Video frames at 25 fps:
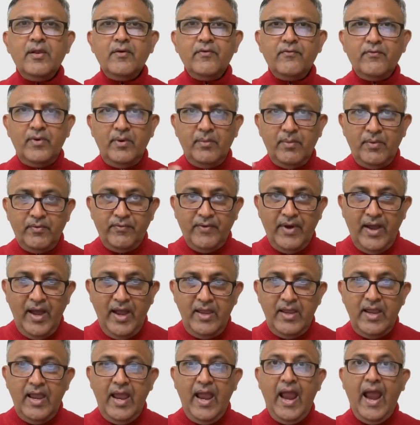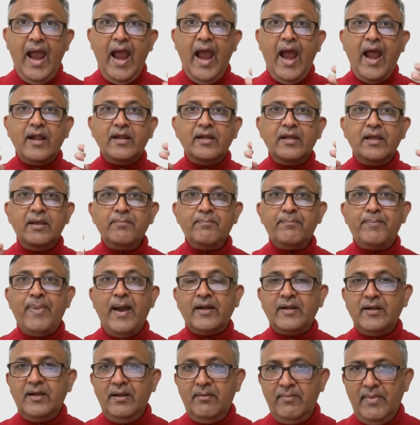Number 5, add
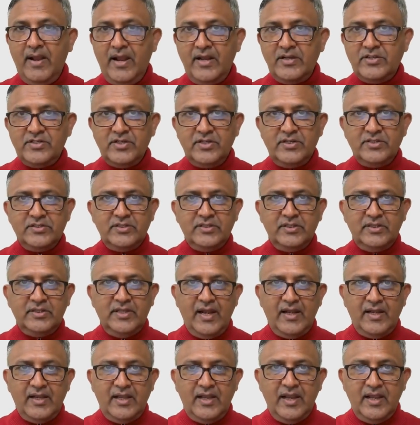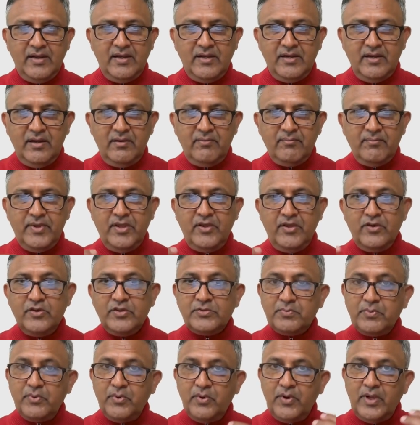impact dimensions that can be
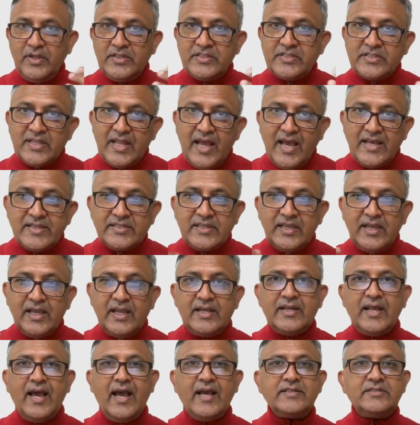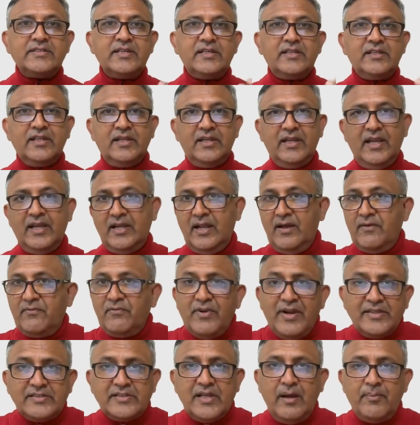useful in slicing and dicing the data.
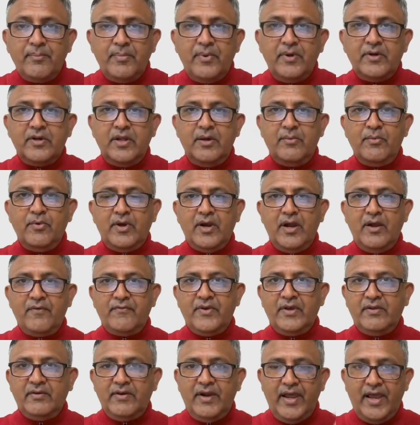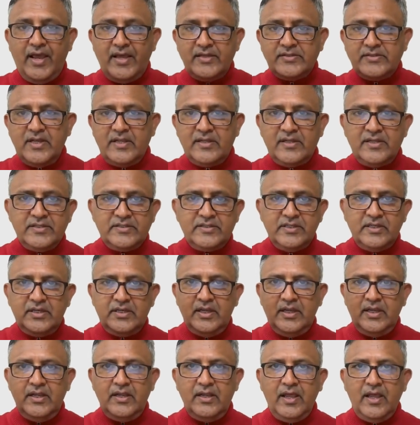For example, demographic, race,
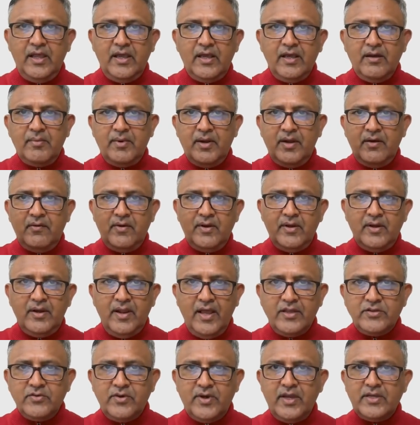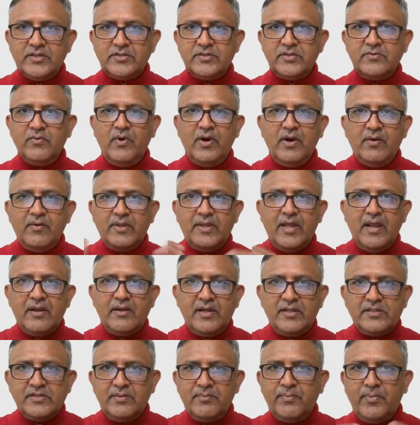ethnicity, income level, education, whatever that
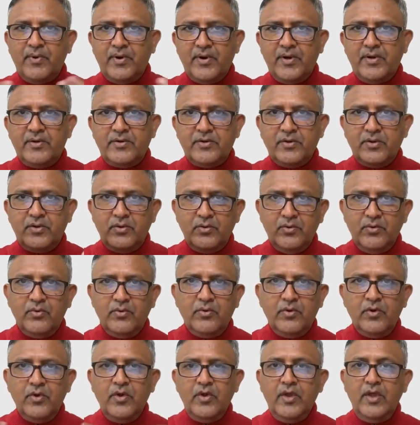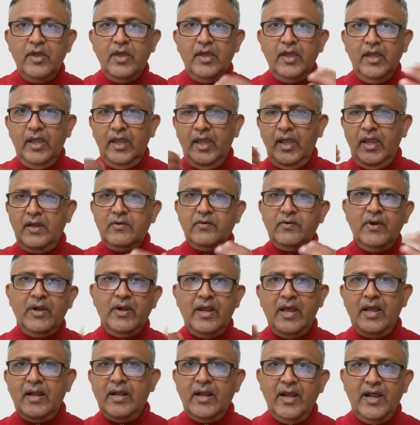is important to you in
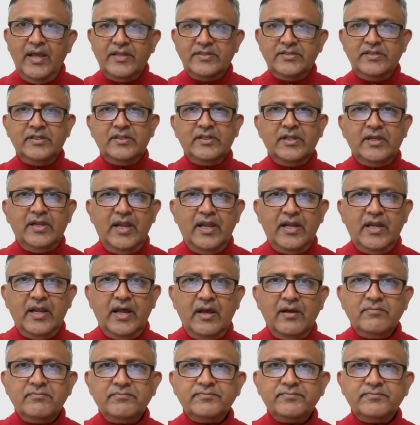really analyzing the data.